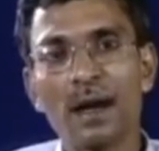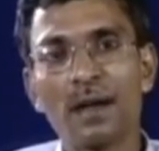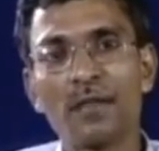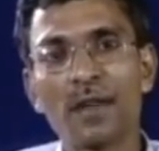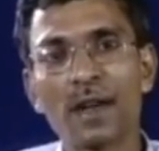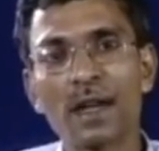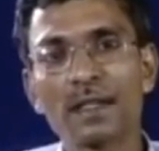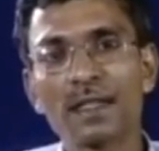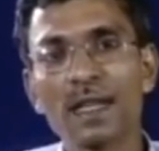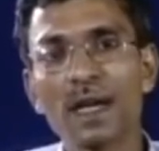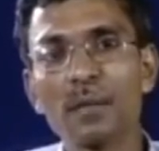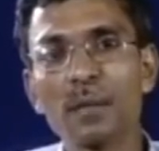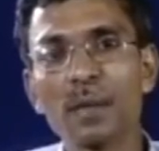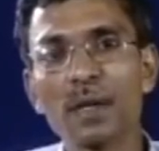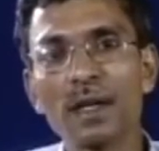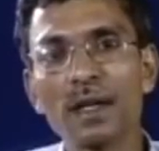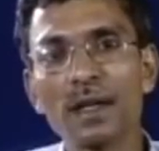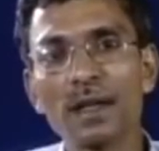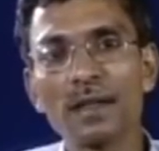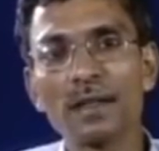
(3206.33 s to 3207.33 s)
For
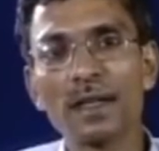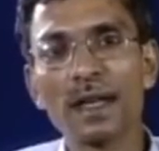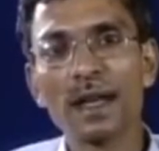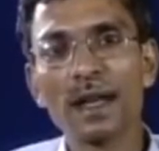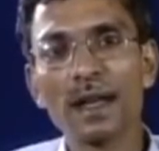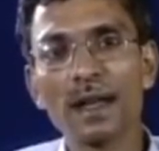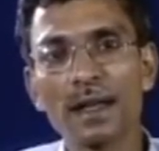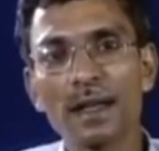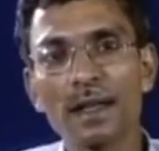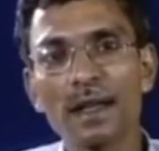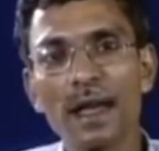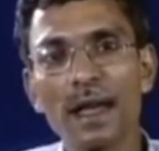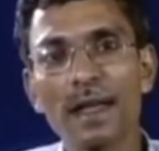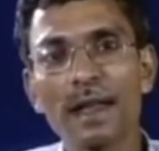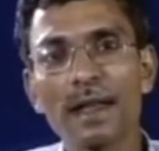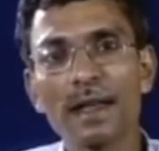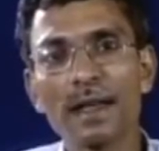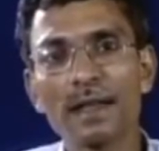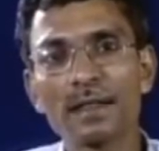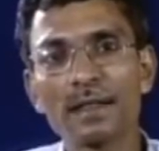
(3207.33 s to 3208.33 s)
example, there are in
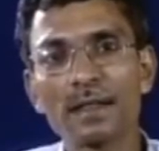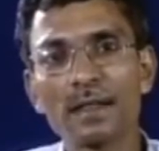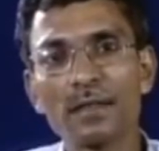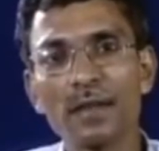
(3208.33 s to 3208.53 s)
areas